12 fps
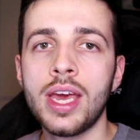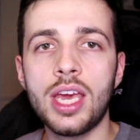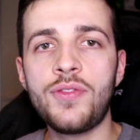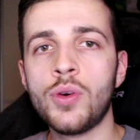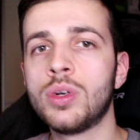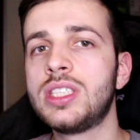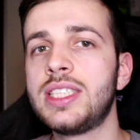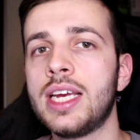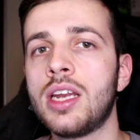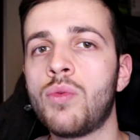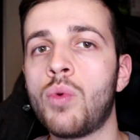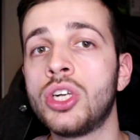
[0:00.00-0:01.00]
if you want to see
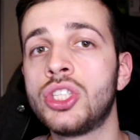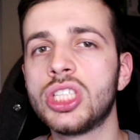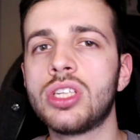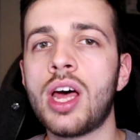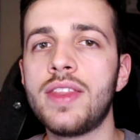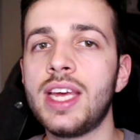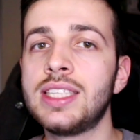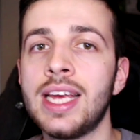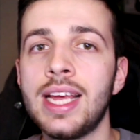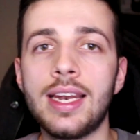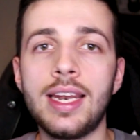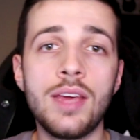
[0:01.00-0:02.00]
another one just like this,
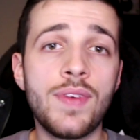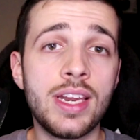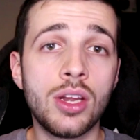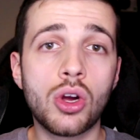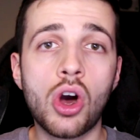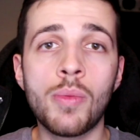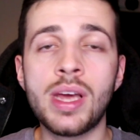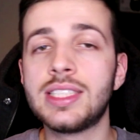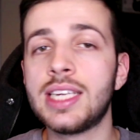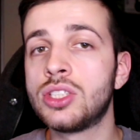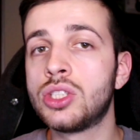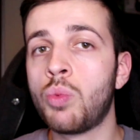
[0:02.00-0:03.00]
leave it in the comments
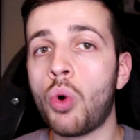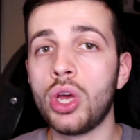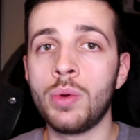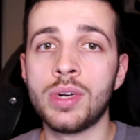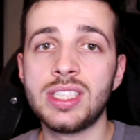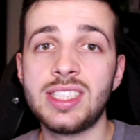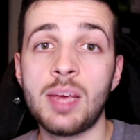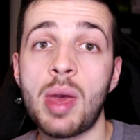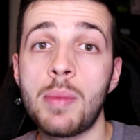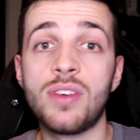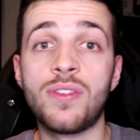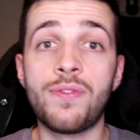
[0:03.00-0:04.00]
as to what you want to see.
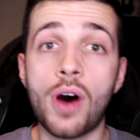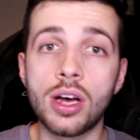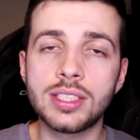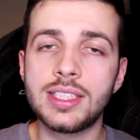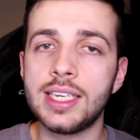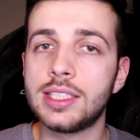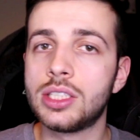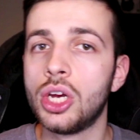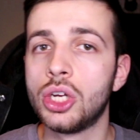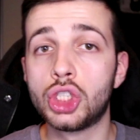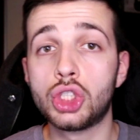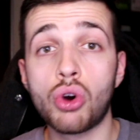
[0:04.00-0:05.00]
Maybe the fastest,
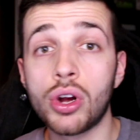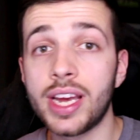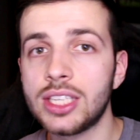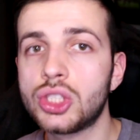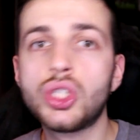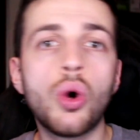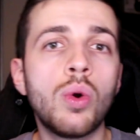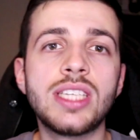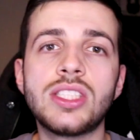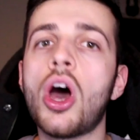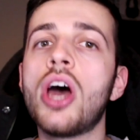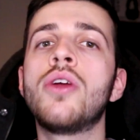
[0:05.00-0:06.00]
strongest,
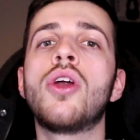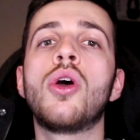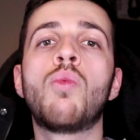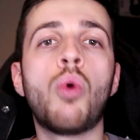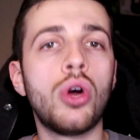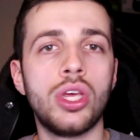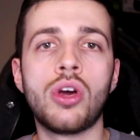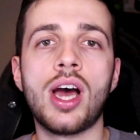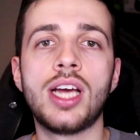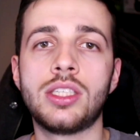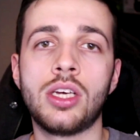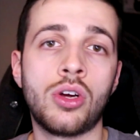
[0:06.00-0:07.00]
tallest. I don't know what you
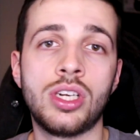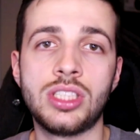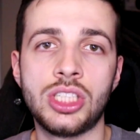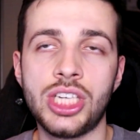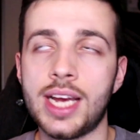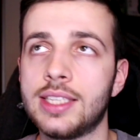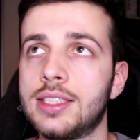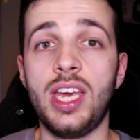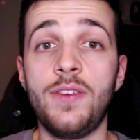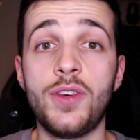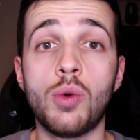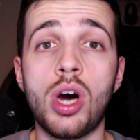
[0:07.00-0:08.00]
guys are going to suggest.
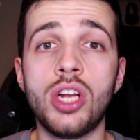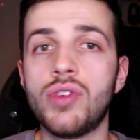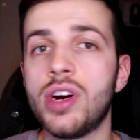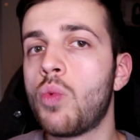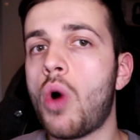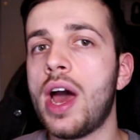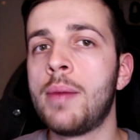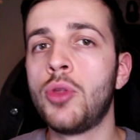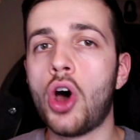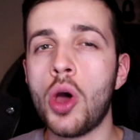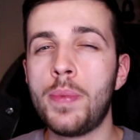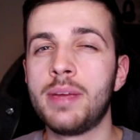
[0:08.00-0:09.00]
If you're wondering why I'm
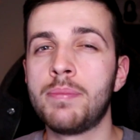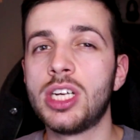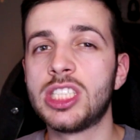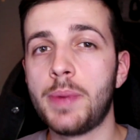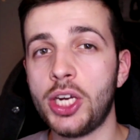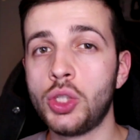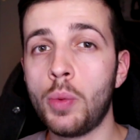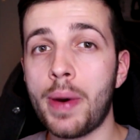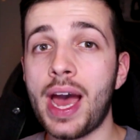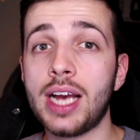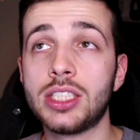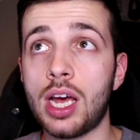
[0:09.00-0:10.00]
not opening my special
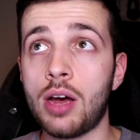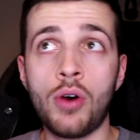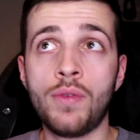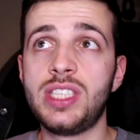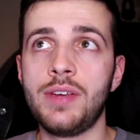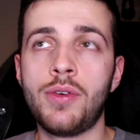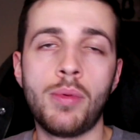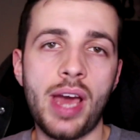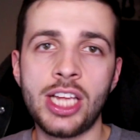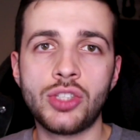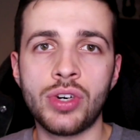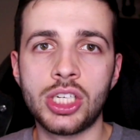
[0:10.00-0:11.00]
packs, obviously for
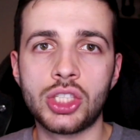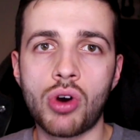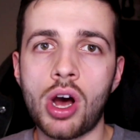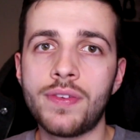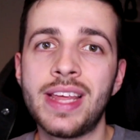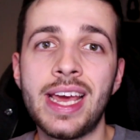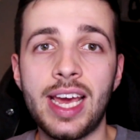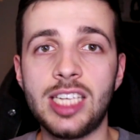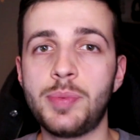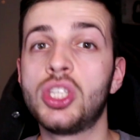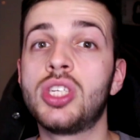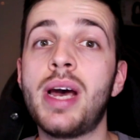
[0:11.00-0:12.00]
entering the draft, it's
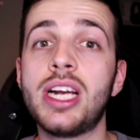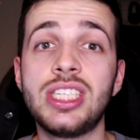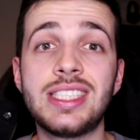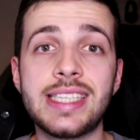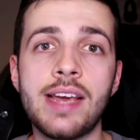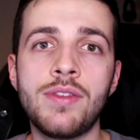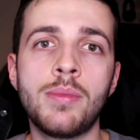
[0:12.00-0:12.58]
because I'm actually saving